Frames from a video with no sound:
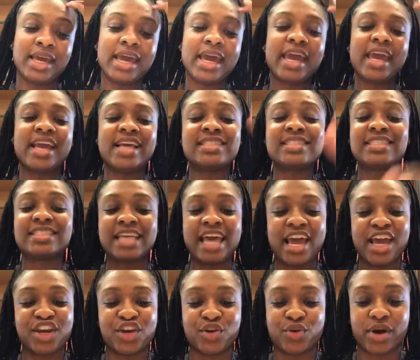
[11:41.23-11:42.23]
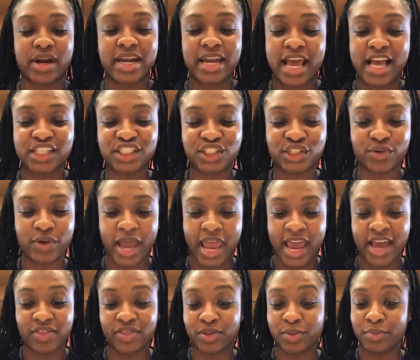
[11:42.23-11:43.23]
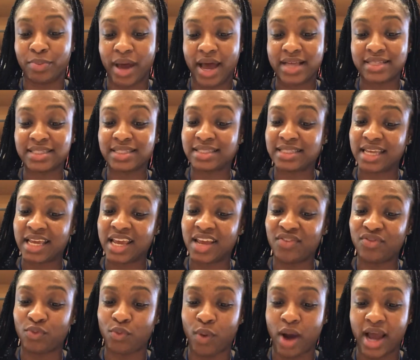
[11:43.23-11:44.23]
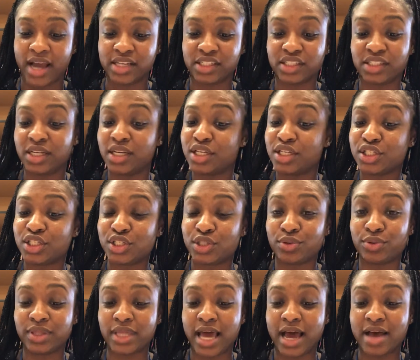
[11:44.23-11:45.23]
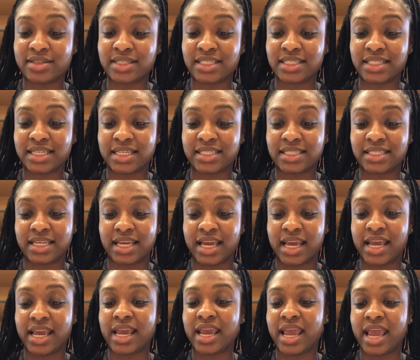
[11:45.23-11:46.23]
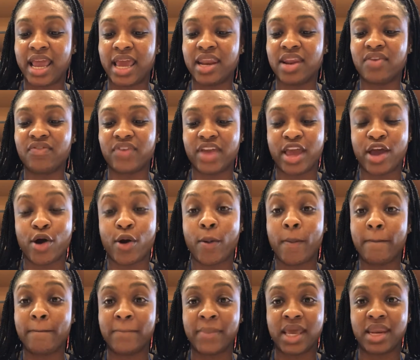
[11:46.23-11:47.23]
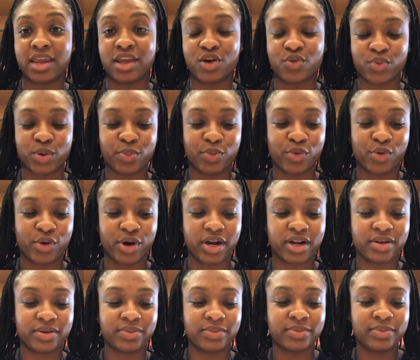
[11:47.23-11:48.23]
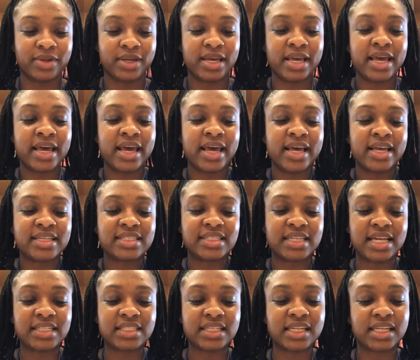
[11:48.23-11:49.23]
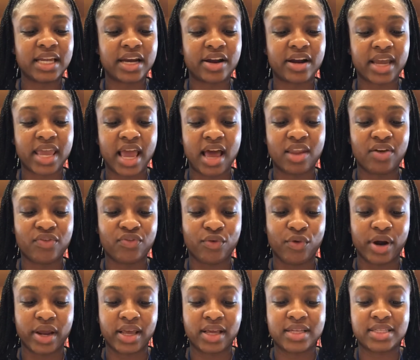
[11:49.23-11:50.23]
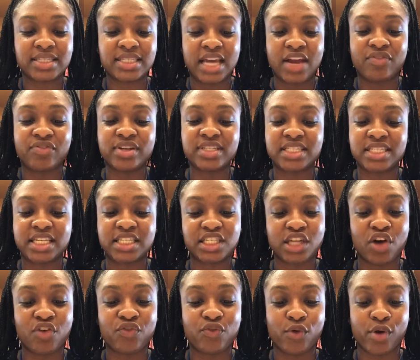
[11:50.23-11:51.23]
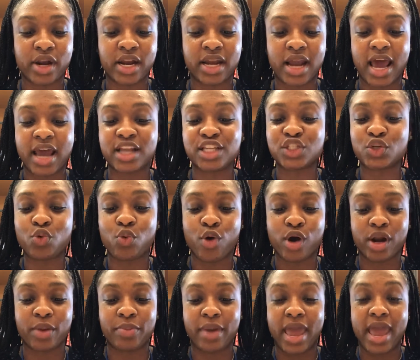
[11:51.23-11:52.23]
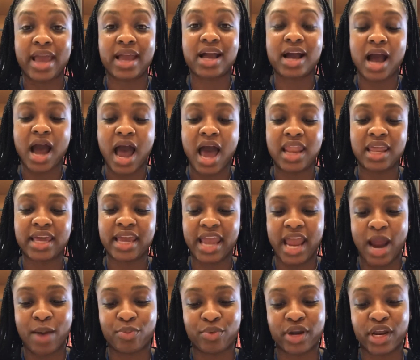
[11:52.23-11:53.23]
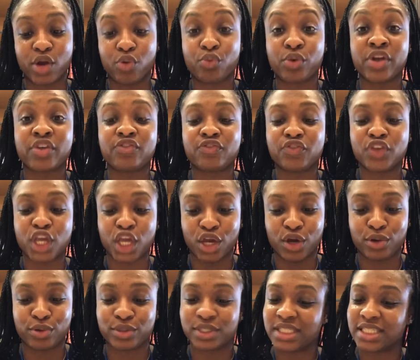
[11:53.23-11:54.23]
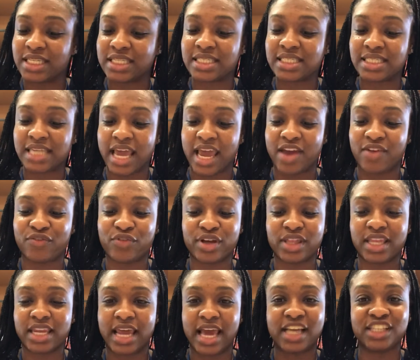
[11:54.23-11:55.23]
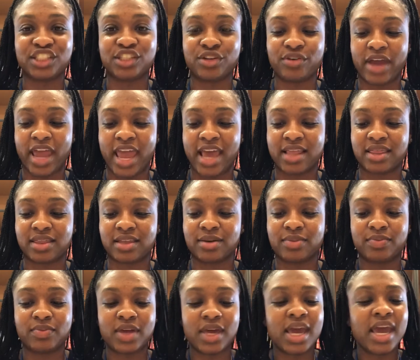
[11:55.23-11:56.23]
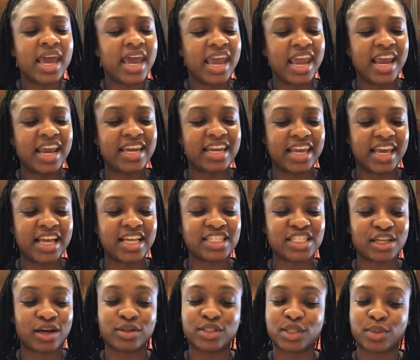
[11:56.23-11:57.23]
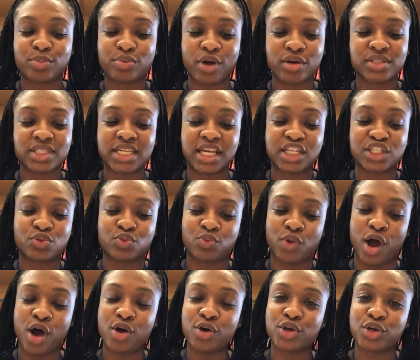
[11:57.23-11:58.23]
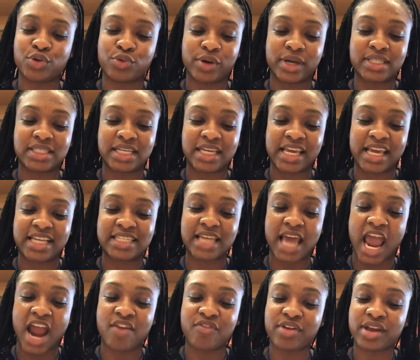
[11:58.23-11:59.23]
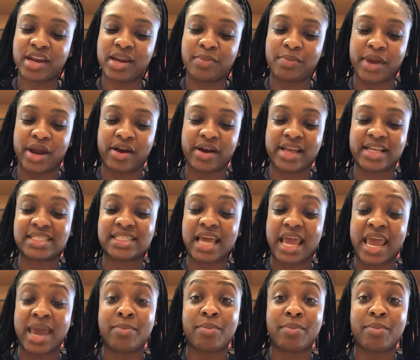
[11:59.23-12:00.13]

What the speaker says: He sat during National Anthem by Steve Weish, 2016 NFL media reporter. Santa Clara, California, San Francisco 49ers quarterback Colin Kaepernick refused to stand for the national anthem. He did so to protest wrongdoings against African Americans and